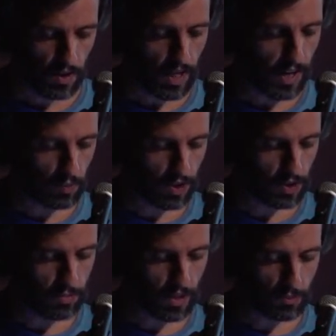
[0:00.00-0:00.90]
He had
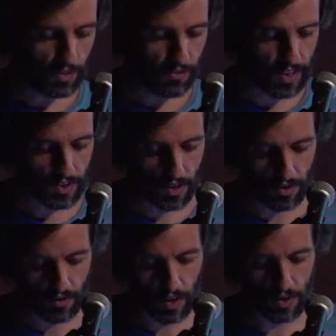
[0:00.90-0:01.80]
once been a professor
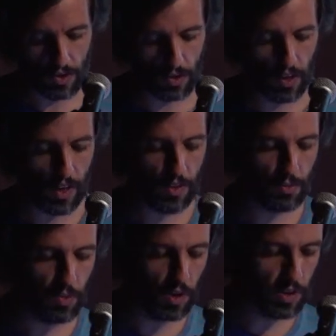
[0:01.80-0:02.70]
of cultural
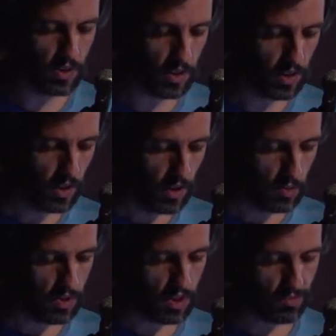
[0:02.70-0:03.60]
anthropology,
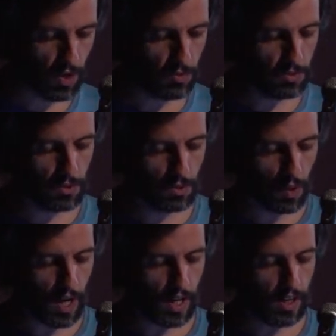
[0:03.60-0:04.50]
which is probably
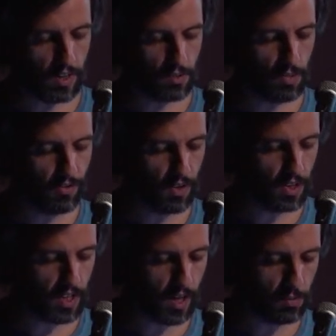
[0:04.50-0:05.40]
why his
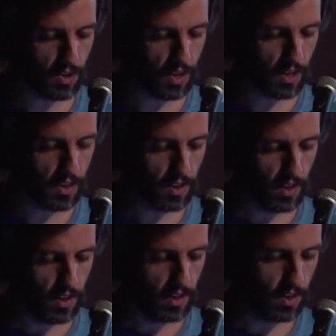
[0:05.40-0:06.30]
preferred epithet
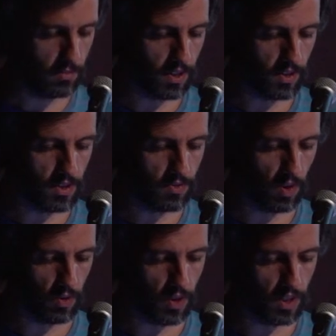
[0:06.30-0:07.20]
in the months
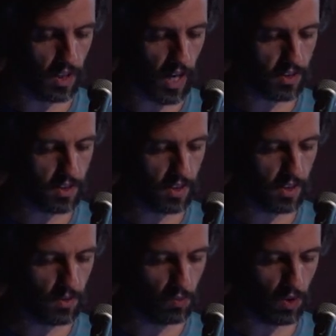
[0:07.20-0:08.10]
following the
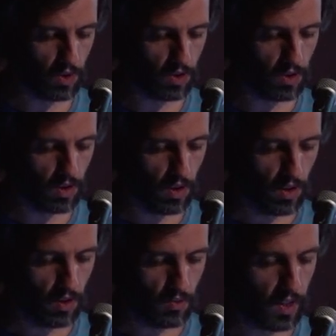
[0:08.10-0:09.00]
accident was
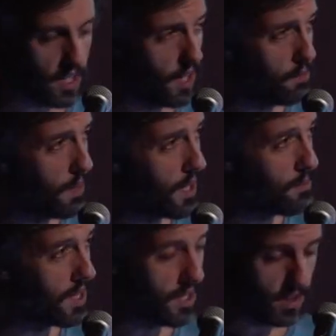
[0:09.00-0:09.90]
"Fucking
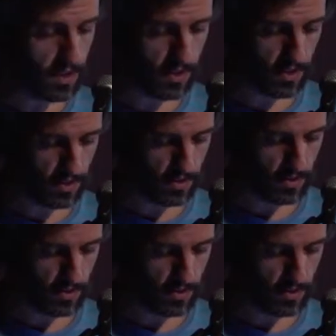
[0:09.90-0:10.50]
pygmies!"